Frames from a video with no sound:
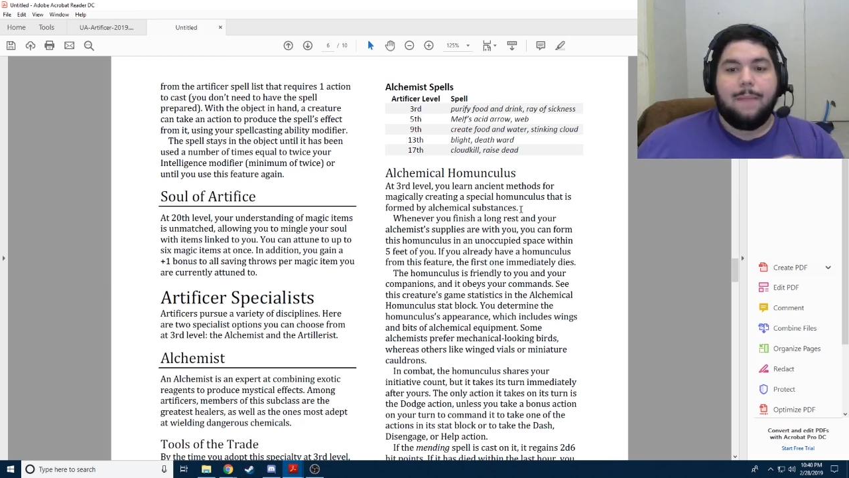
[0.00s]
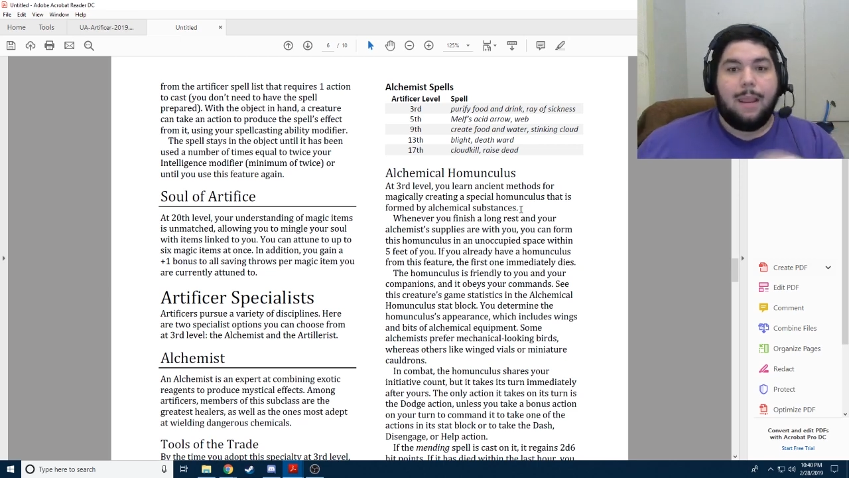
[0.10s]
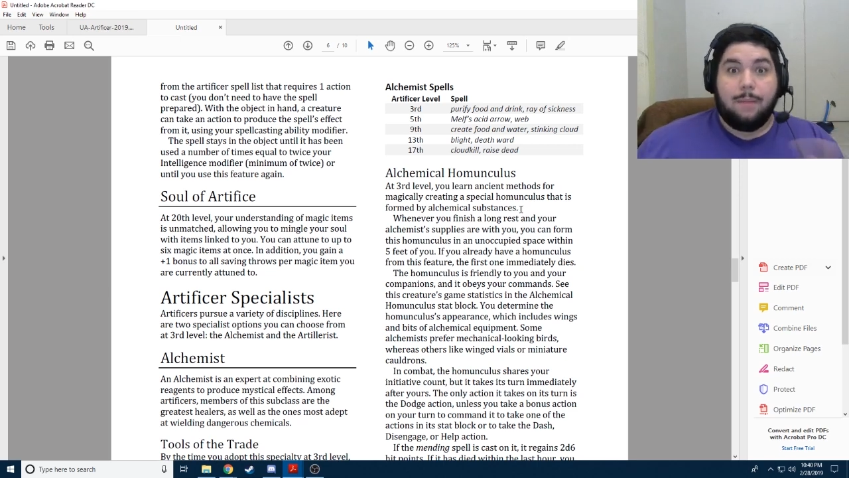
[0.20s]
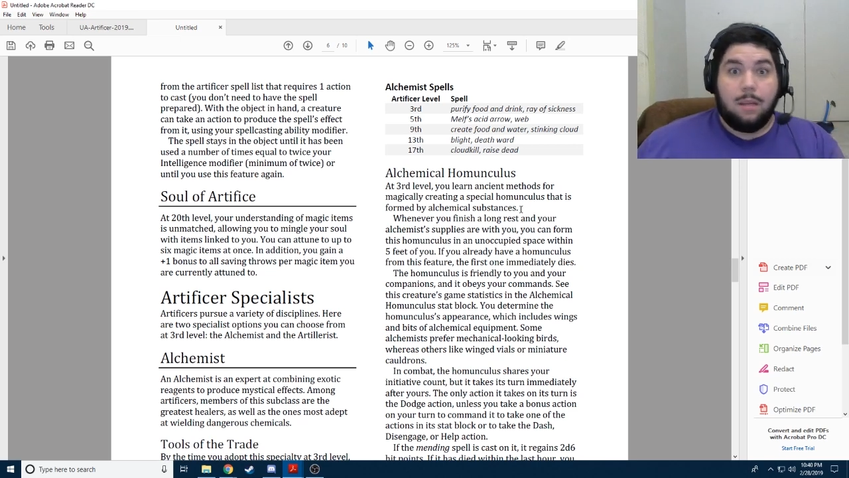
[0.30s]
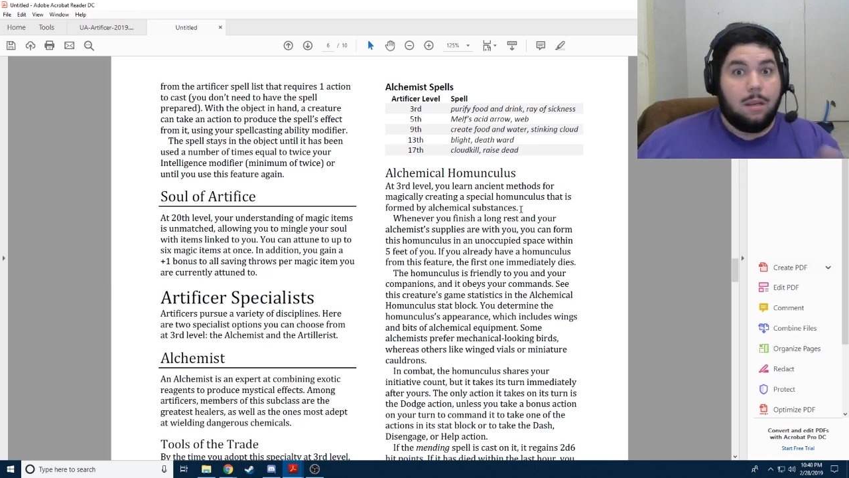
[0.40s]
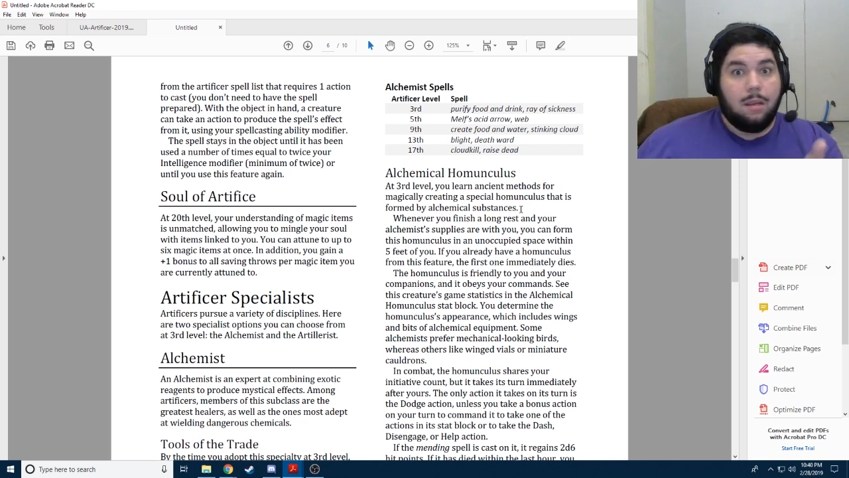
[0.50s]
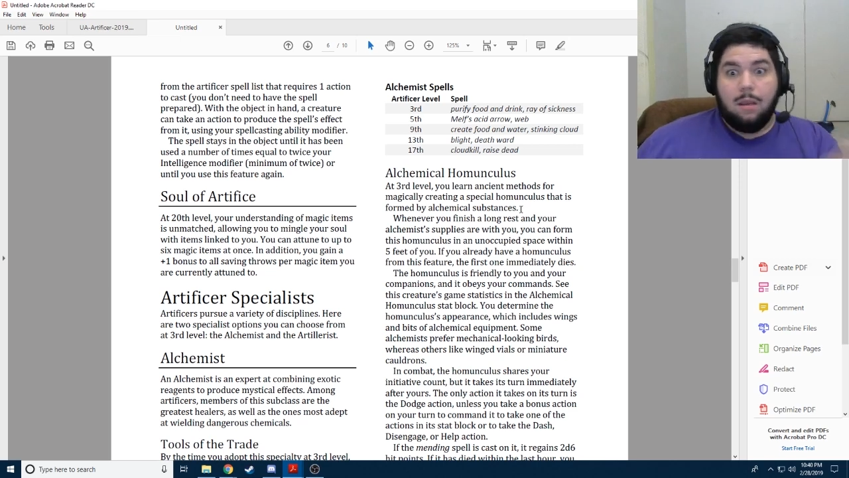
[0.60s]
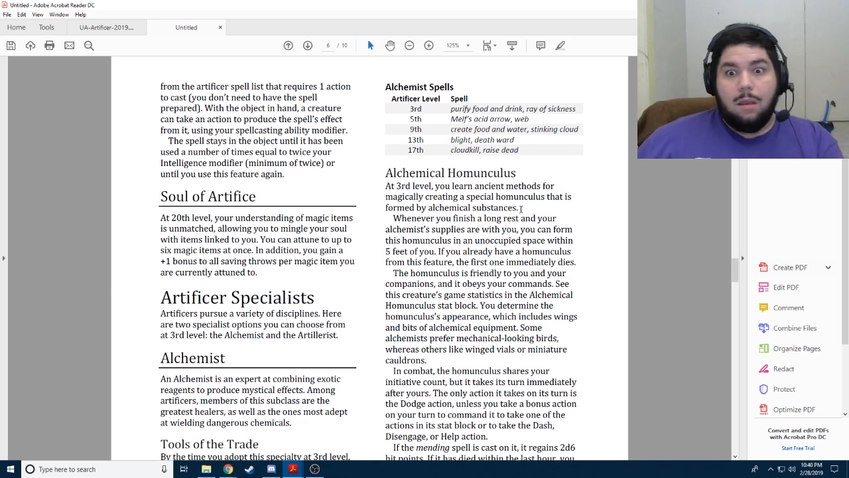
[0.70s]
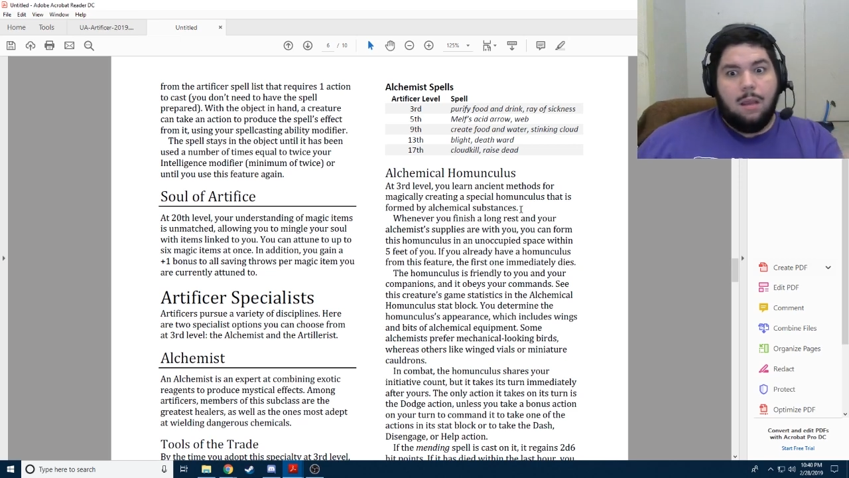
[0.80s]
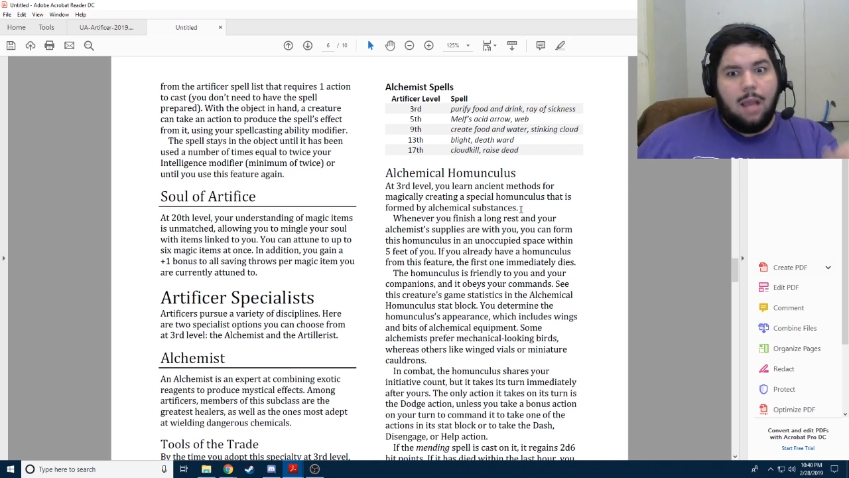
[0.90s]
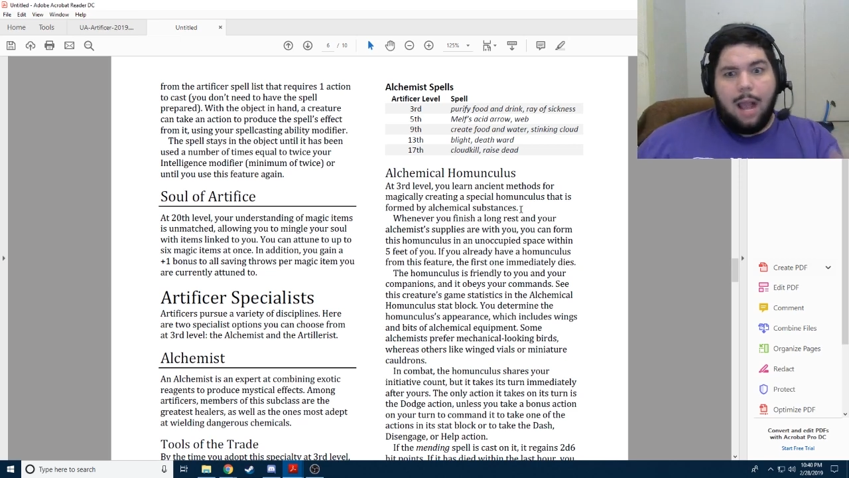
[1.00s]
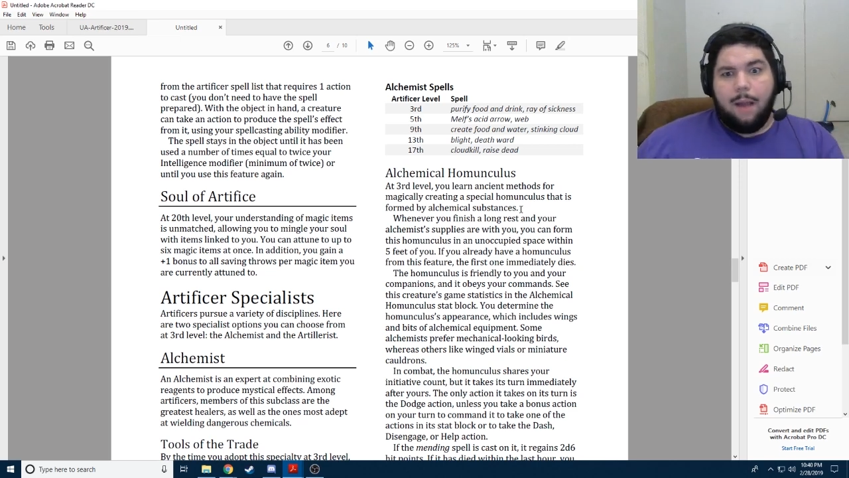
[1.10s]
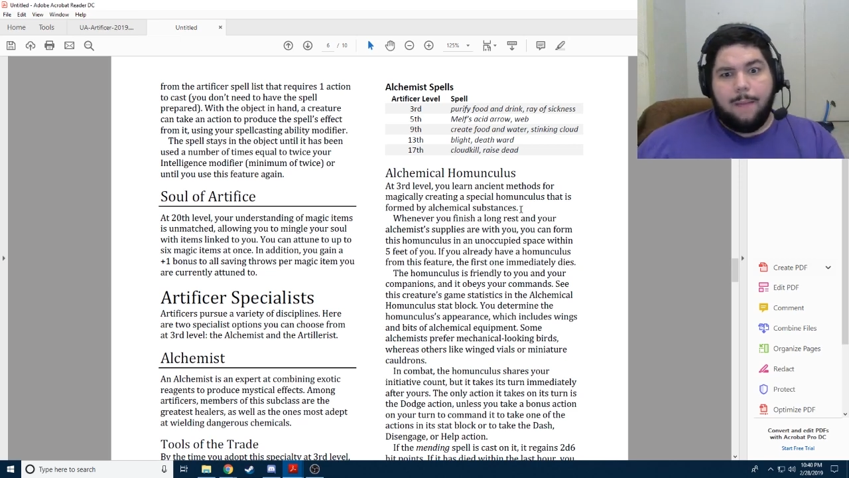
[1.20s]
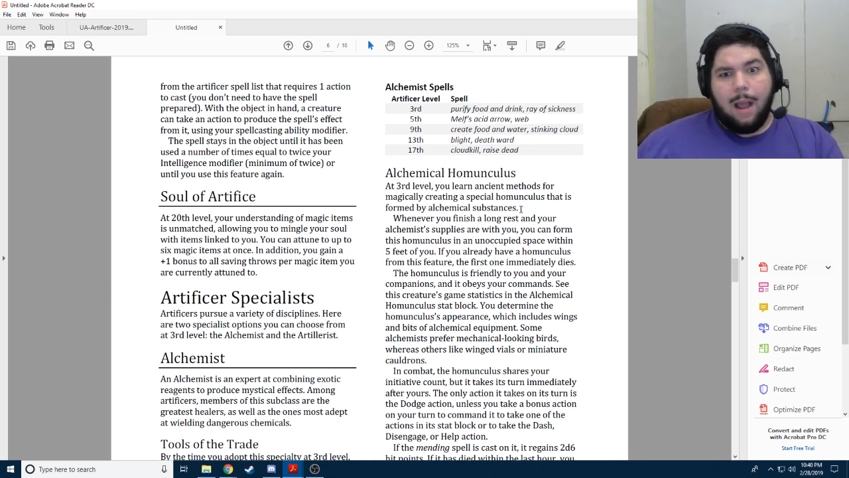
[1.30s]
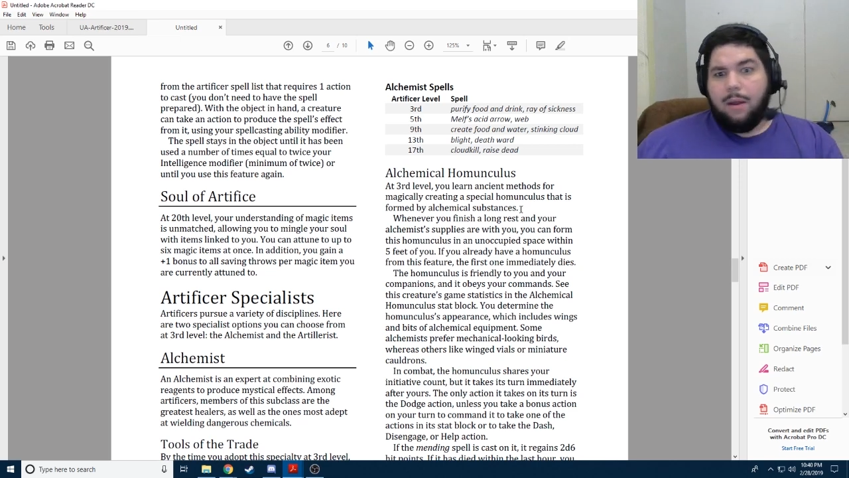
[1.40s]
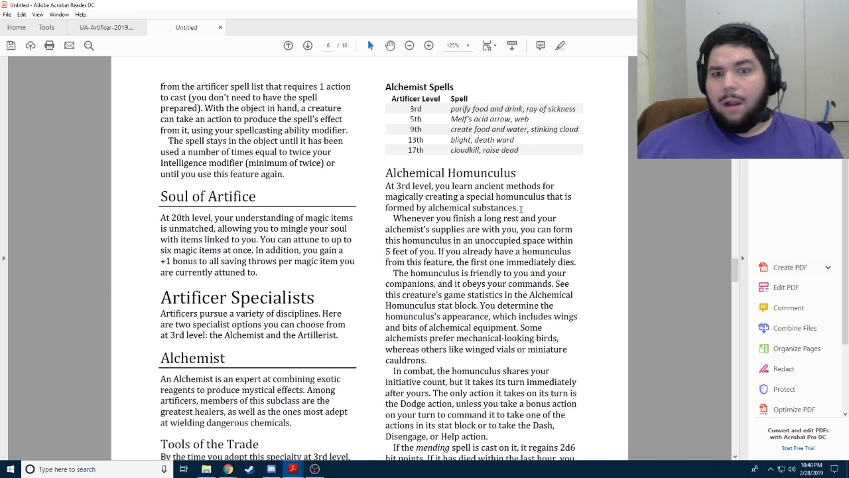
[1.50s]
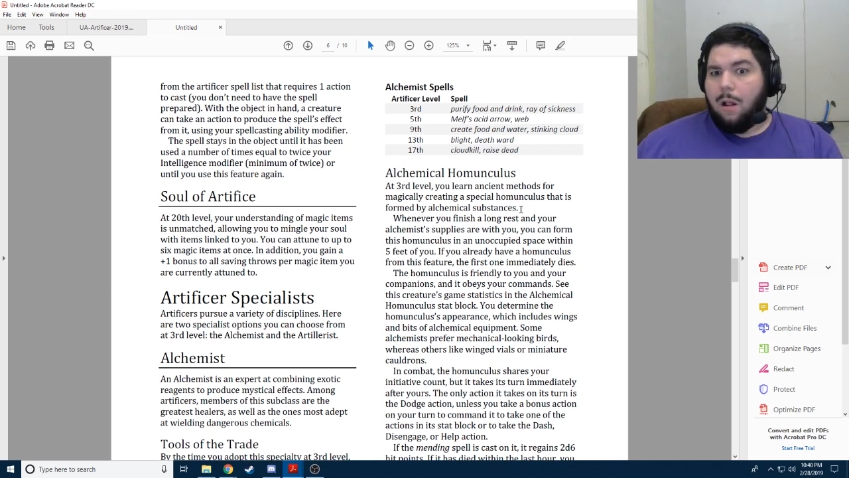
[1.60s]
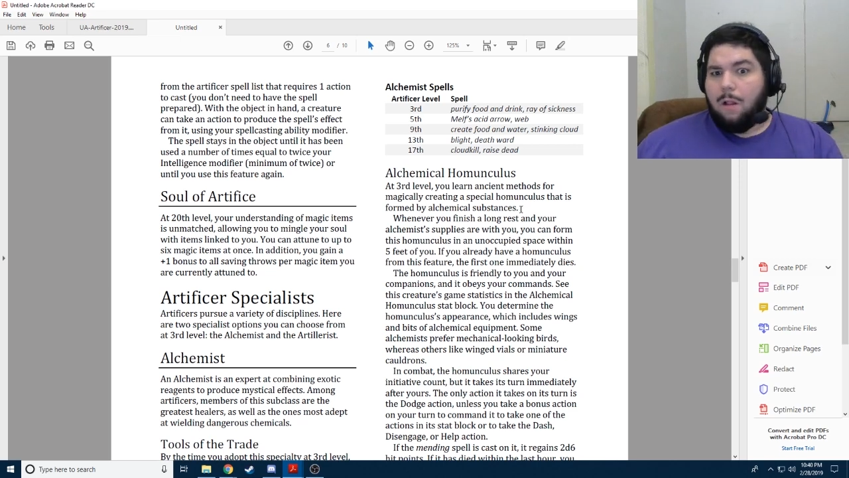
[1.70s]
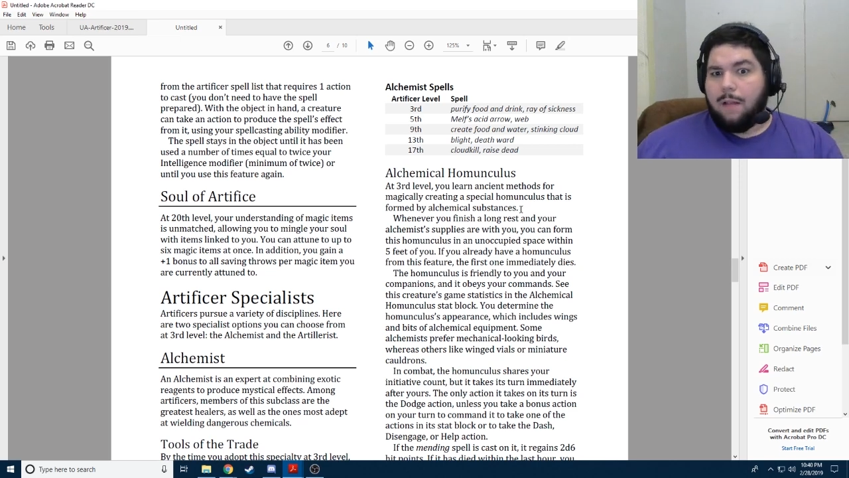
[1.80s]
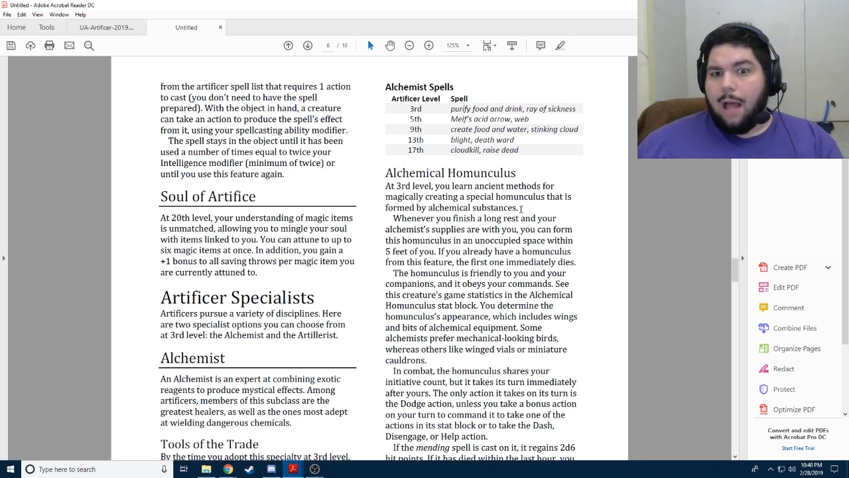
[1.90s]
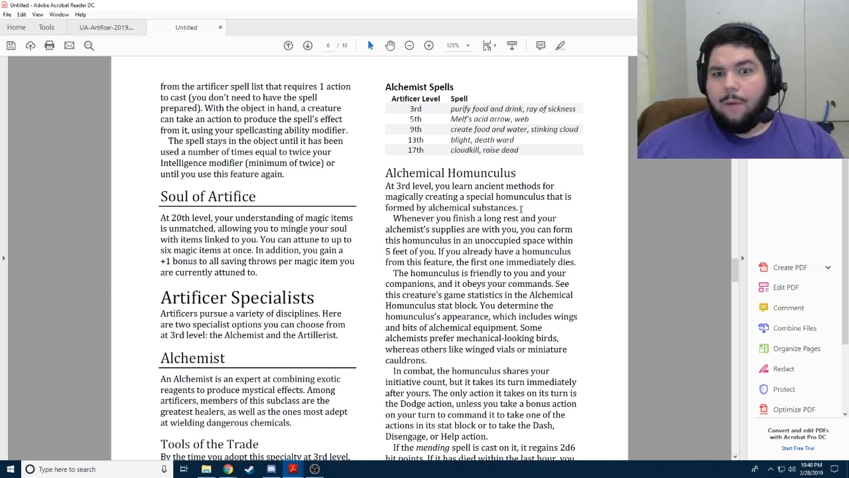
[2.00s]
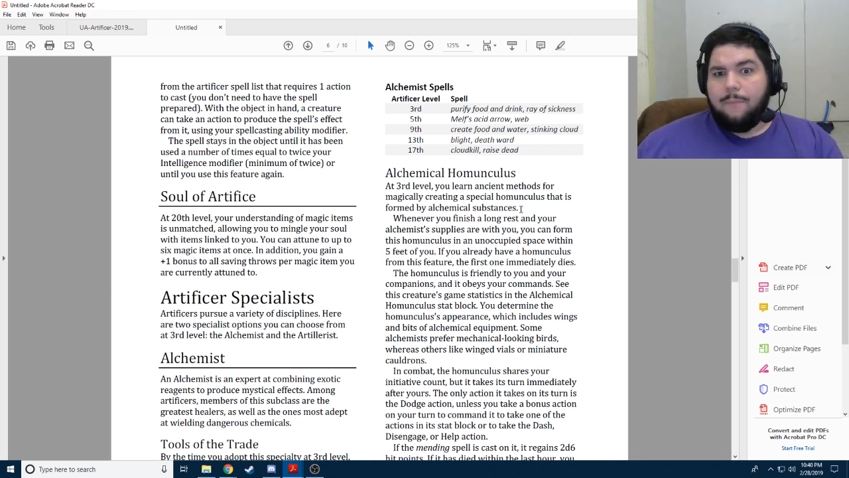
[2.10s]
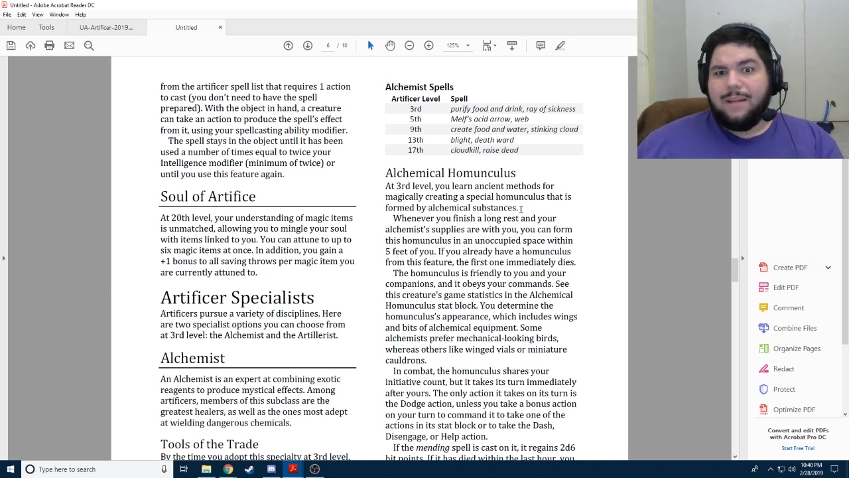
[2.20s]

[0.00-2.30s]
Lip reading: Maybe I would be